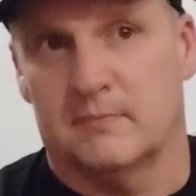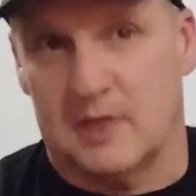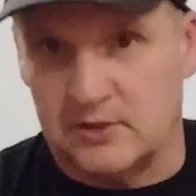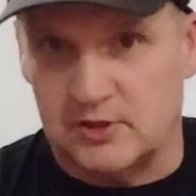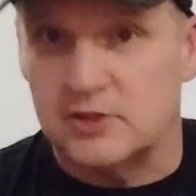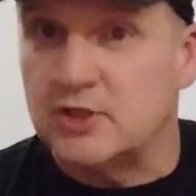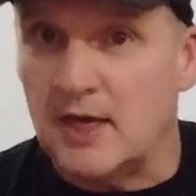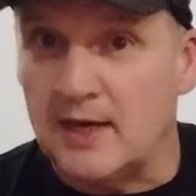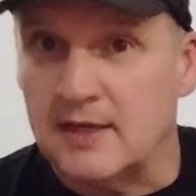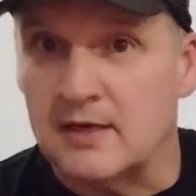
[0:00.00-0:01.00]
and just
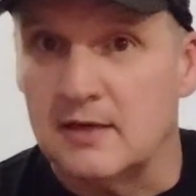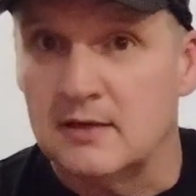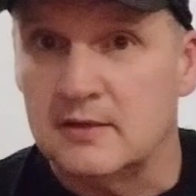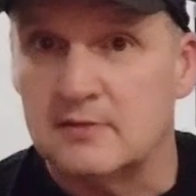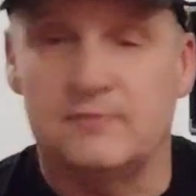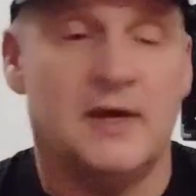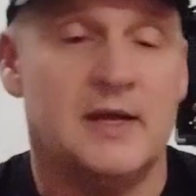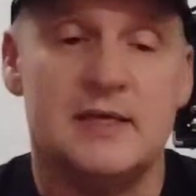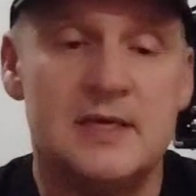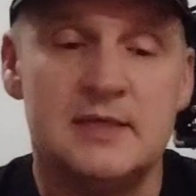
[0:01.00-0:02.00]
check. It's
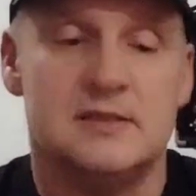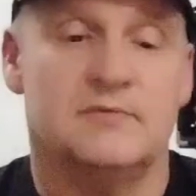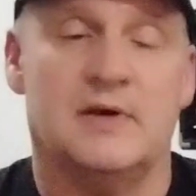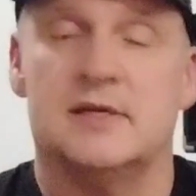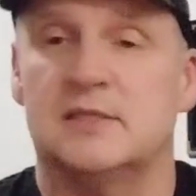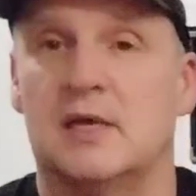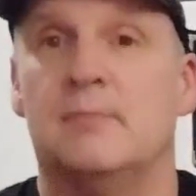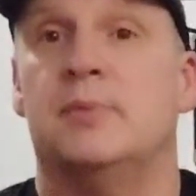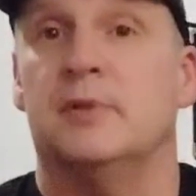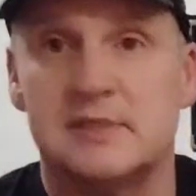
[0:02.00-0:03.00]
very easy, very
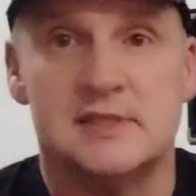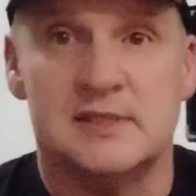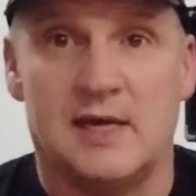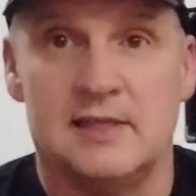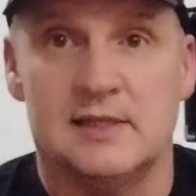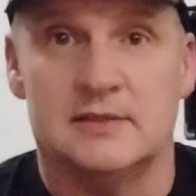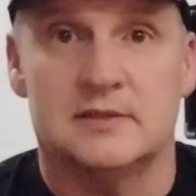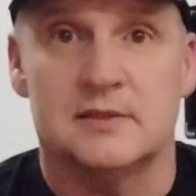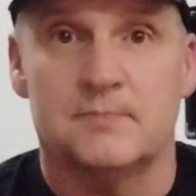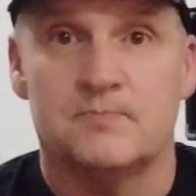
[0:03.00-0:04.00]
simple. It's
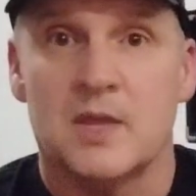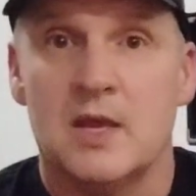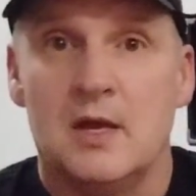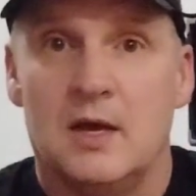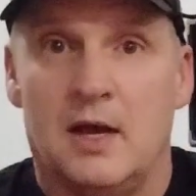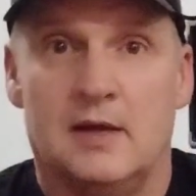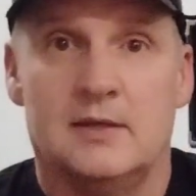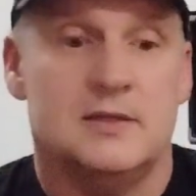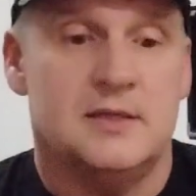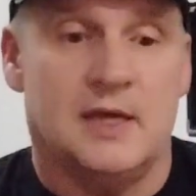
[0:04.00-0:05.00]
silent.
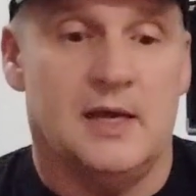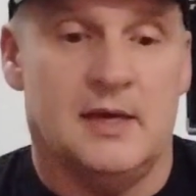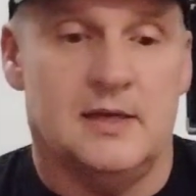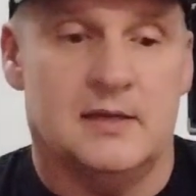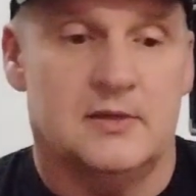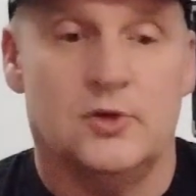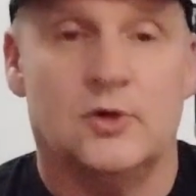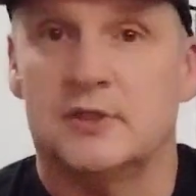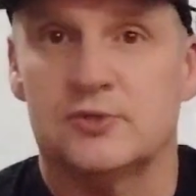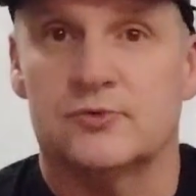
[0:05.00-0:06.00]
And the
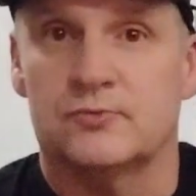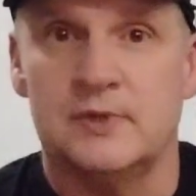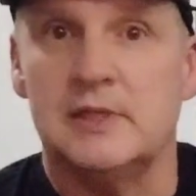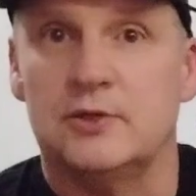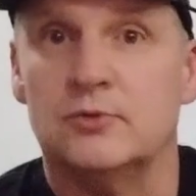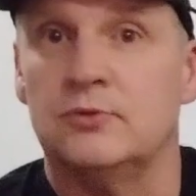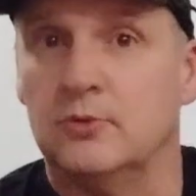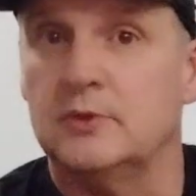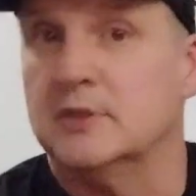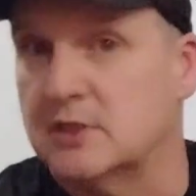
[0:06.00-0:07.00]
audience really don't
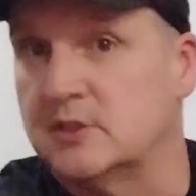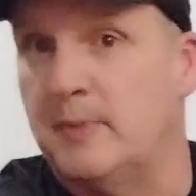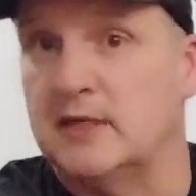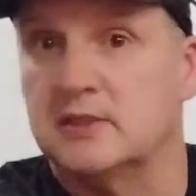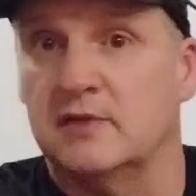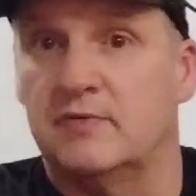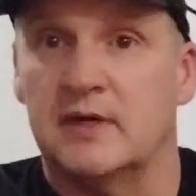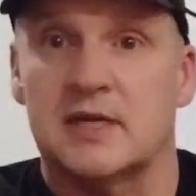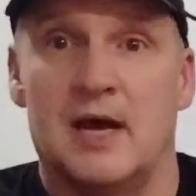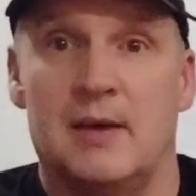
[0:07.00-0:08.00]
notice, especially if
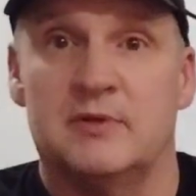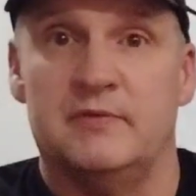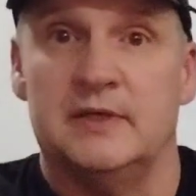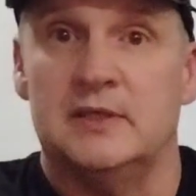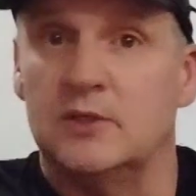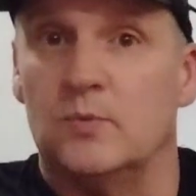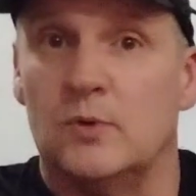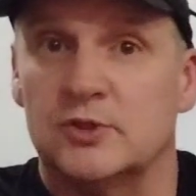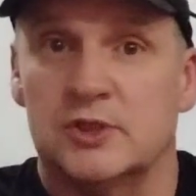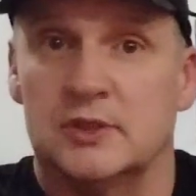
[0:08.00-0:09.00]
they're captivated and
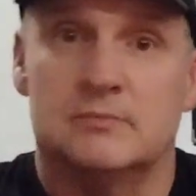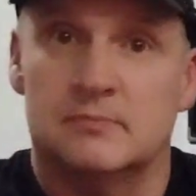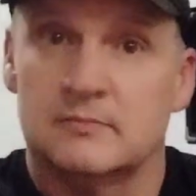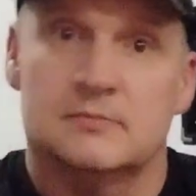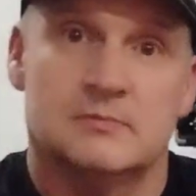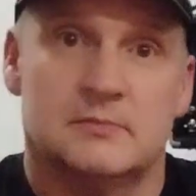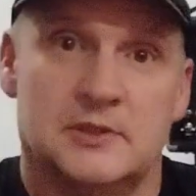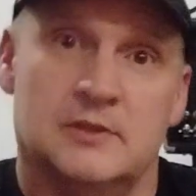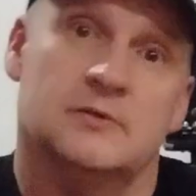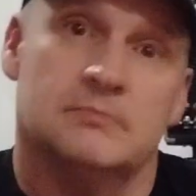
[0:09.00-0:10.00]
watching,
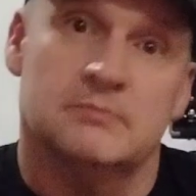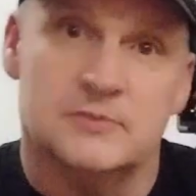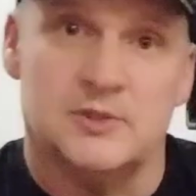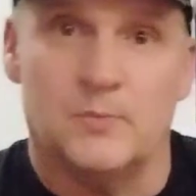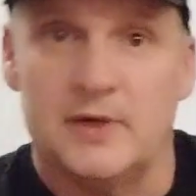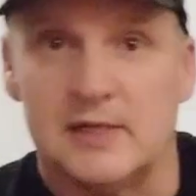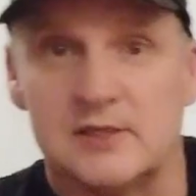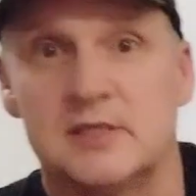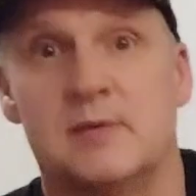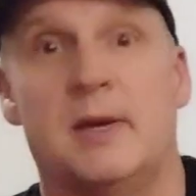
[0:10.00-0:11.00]
someone
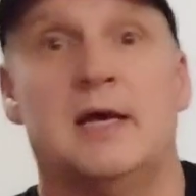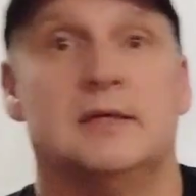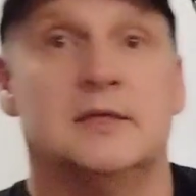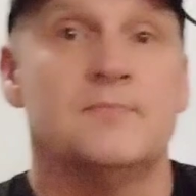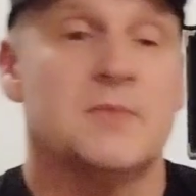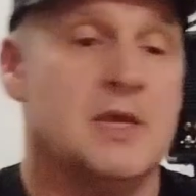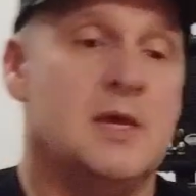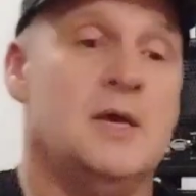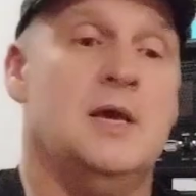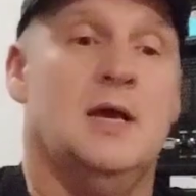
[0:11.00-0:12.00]
else in the band.
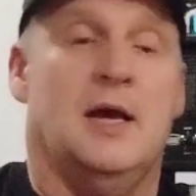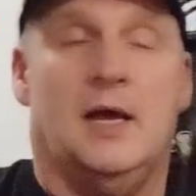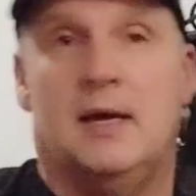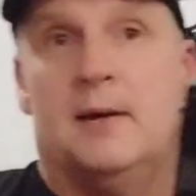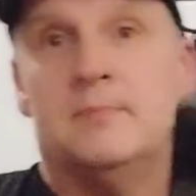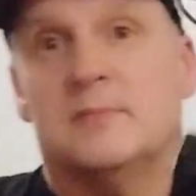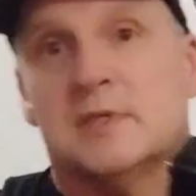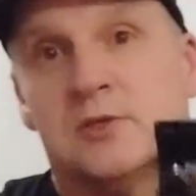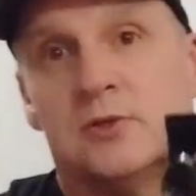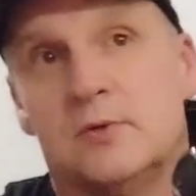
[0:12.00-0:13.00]

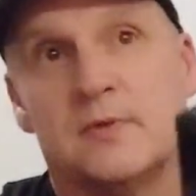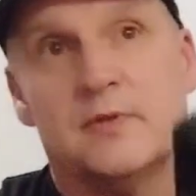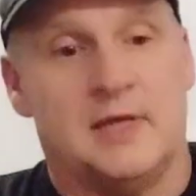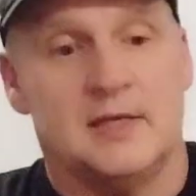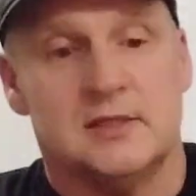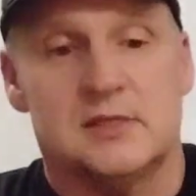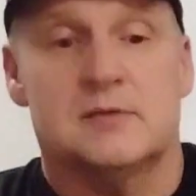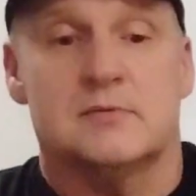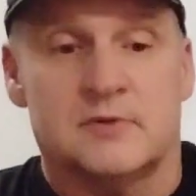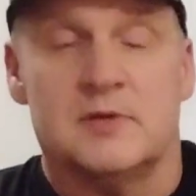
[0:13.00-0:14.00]
So
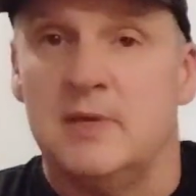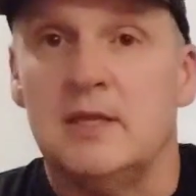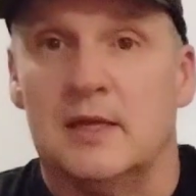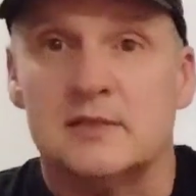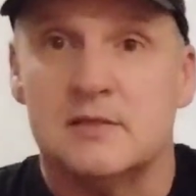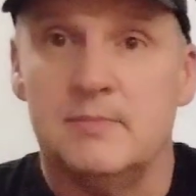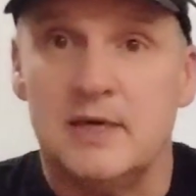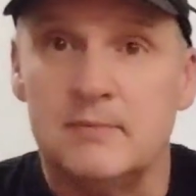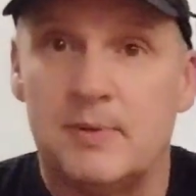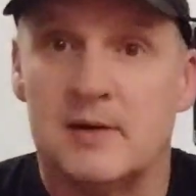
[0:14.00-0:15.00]
to me, that's the
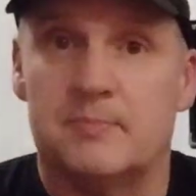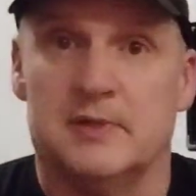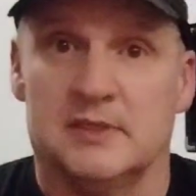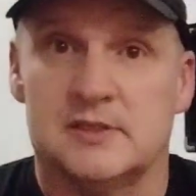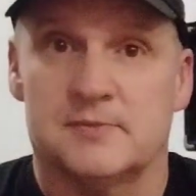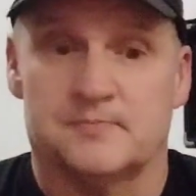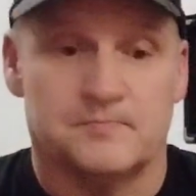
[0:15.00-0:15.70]
main purpose.